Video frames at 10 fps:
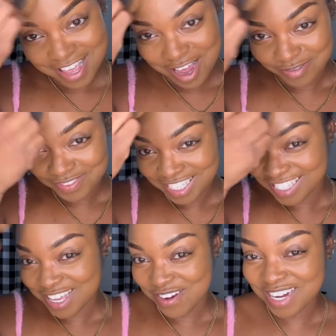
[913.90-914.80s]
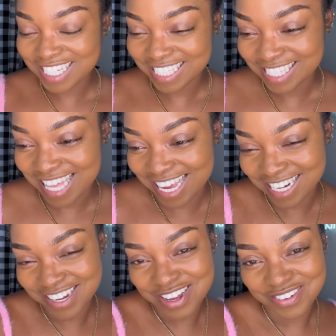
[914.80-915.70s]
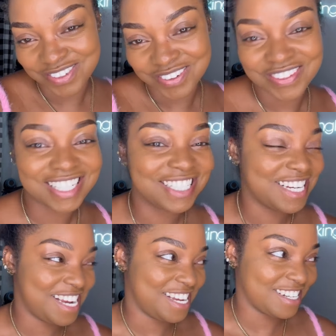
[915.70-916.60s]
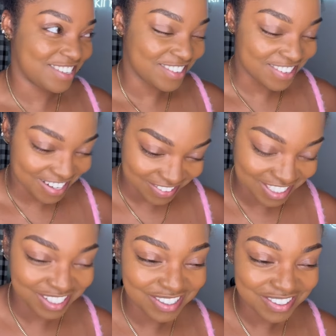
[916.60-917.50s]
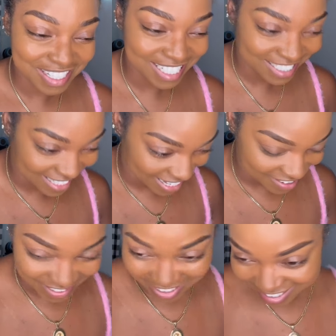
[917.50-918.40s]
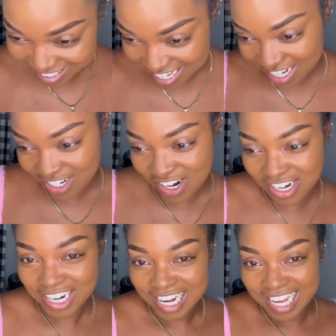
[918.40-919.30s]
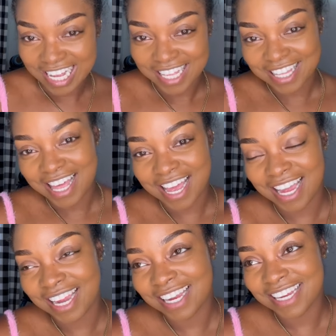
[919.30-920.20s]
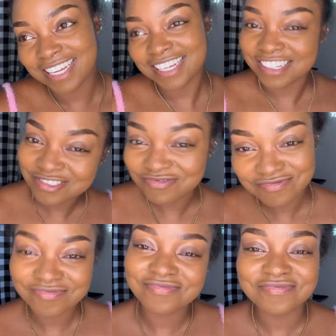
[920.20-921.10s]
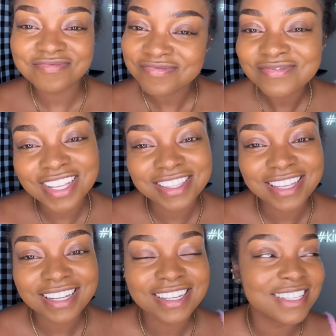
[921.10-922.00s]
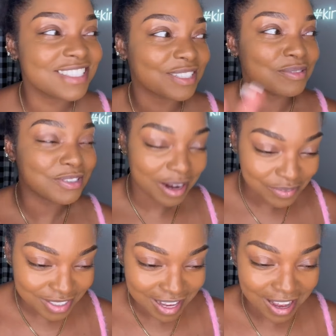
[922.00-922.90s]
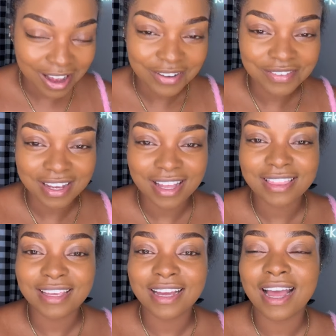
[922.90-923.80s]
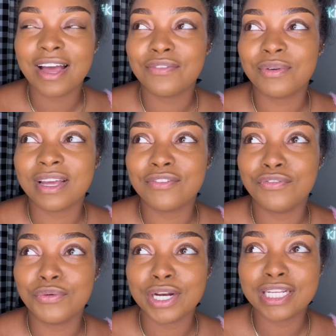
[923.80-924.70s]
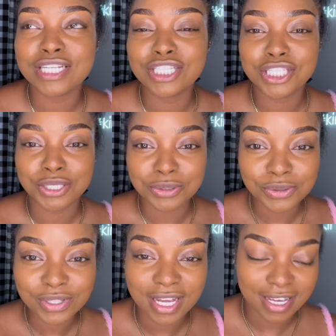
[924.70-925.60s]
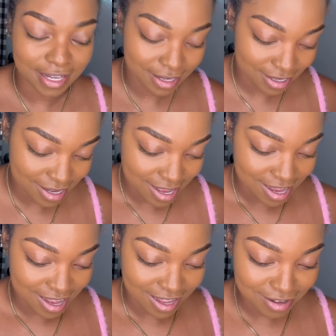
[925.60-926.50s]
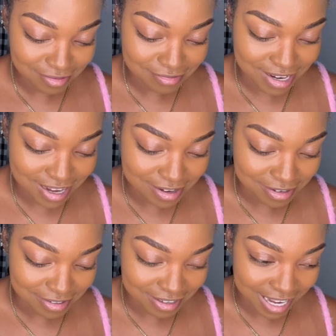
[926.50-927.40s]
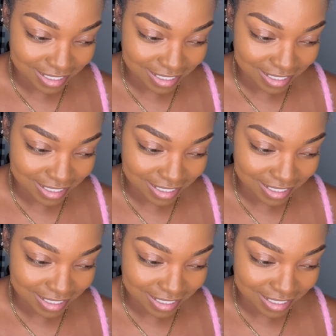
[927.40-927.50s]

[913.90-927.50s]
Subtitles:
I'm so excited about my channel. I'm so excited about this channel. Like, the subscribers I have, like, I think I have, what, 42? Like, I don't know.